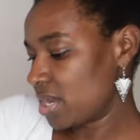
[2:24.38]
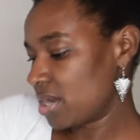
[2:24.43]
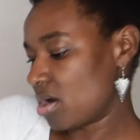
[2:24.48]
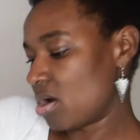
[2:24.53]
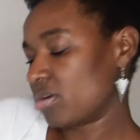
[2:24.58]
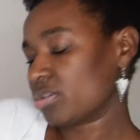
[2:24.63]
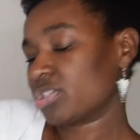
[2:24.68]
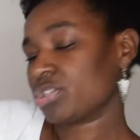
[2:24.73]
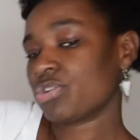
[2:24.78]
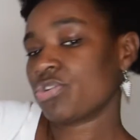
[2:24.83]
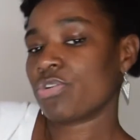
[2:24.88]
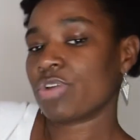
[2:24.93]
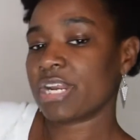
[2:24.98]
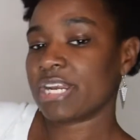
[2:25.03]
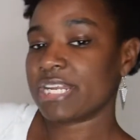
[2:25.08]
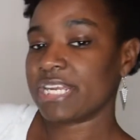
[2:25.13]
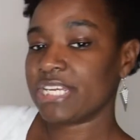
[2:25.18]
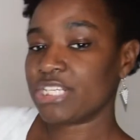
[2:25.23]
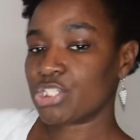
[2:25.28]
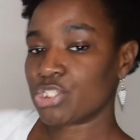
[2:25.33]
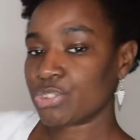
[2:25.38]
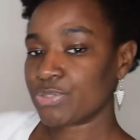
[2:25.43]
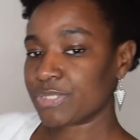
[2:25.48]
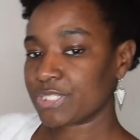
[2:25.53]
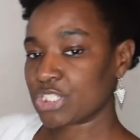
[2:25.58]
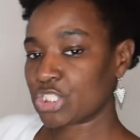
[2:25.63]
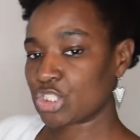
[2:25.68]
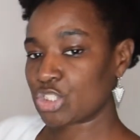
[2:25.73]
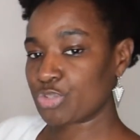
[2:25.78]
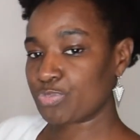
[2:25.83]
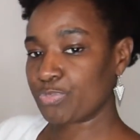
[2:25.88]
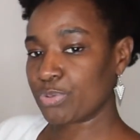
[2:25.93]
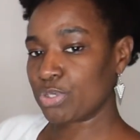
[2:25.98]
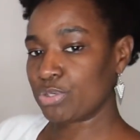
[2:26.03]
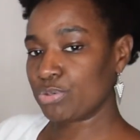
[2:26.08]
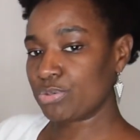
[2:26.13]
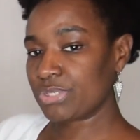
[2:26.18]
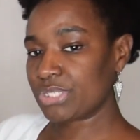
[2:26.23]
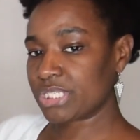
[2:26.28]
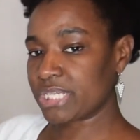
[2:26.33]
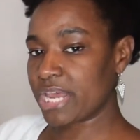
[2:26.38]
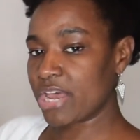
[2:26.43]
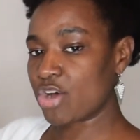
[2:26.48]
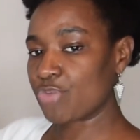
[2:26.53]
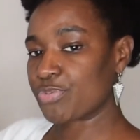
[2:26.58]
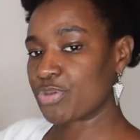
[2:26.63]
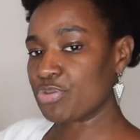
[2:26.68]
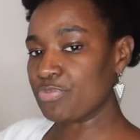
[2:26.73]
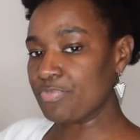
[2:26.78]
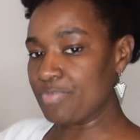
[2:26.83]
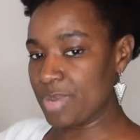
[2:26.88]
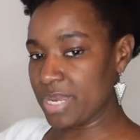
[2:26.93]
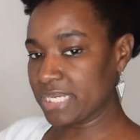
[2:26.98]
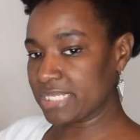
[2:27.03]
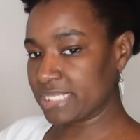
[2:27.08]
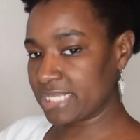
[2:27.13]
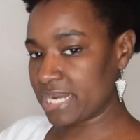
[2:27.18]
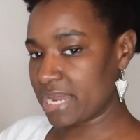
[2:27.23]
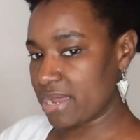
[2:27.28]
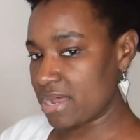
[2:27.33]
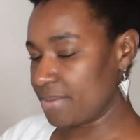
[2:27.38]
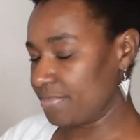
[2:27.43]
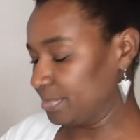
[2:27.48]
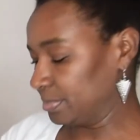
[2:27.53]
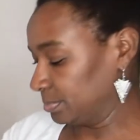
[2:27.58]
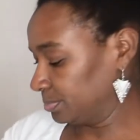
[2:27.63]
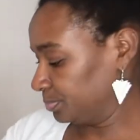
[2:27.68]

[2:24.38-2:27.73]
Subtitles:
Also going to need you a spoon to help you mix it up.